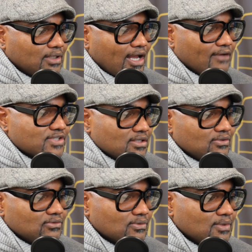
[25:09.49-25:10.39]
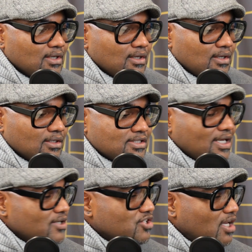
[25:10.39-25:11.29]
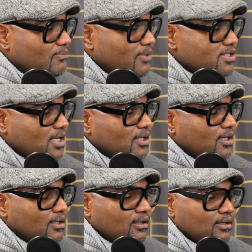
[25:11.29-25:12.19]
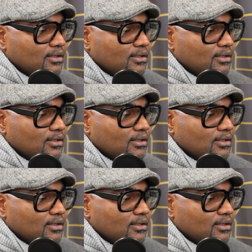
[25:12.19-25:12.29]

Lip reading: obviously stay in shape best I can.